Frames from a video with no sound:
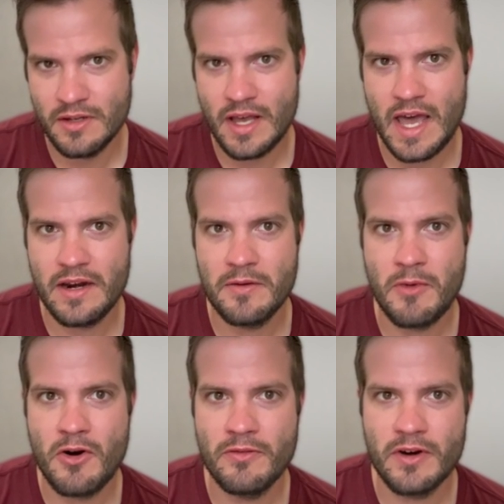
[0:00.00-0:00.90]
Added them
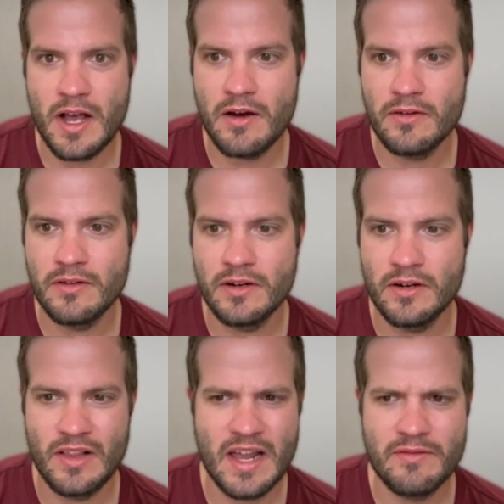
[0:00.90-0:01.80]
all for now, or
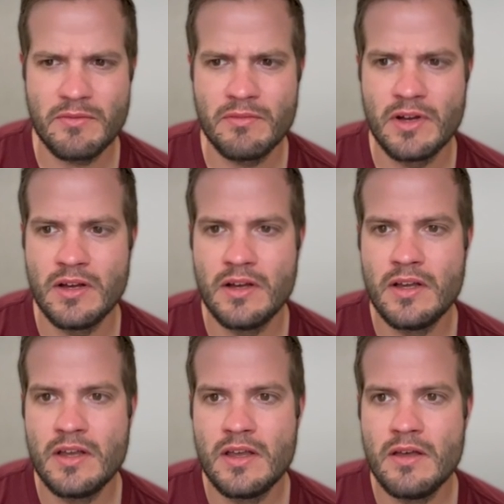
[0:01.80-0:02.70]
a lot of them
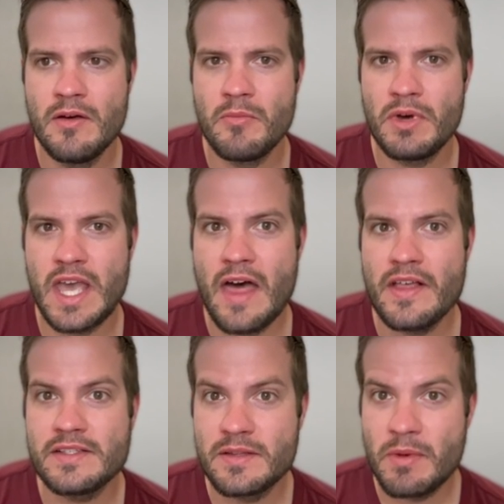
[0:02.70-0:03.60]
but yeah,
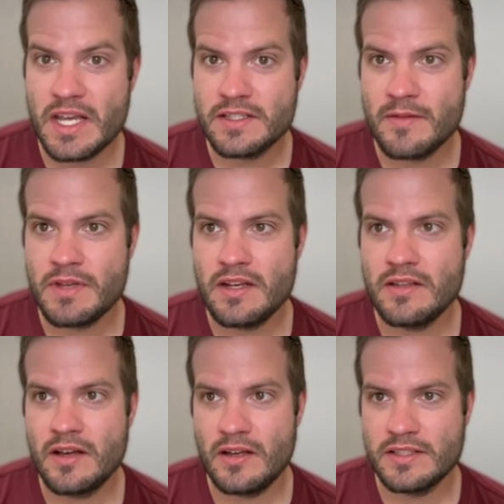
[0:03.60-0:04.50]
that's the biggest
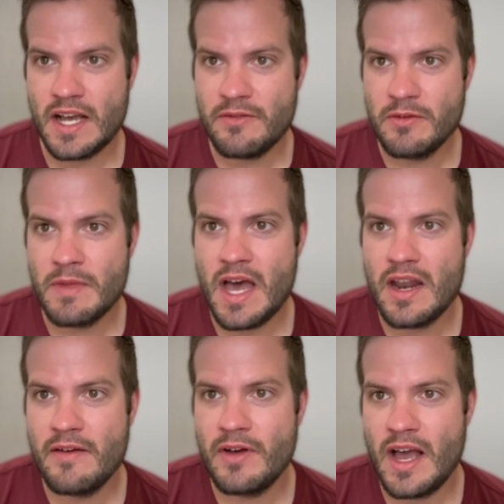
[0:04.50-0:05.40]
update. Aside from that,
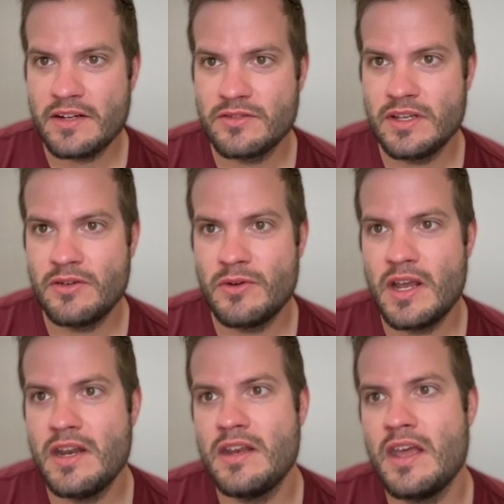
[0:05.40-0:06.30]
I've actually
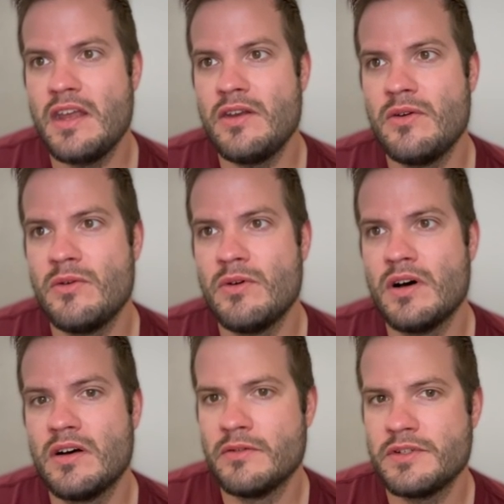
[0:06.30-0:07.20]
created a new
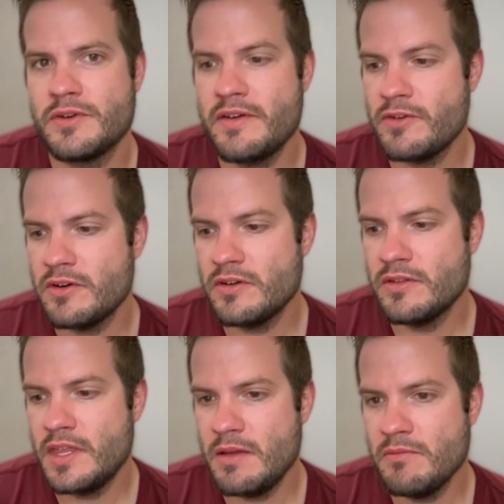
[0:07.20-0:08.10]
retriever
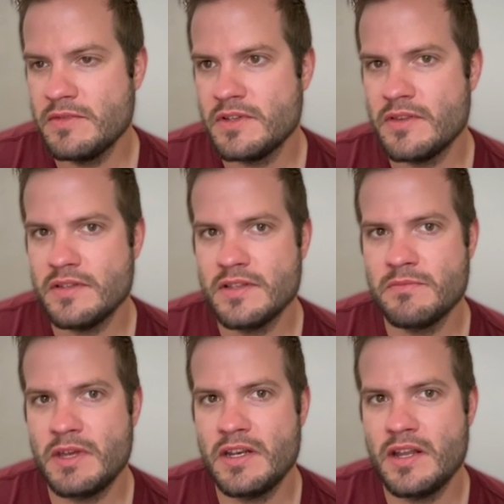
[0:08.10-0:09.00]
theme. So this has been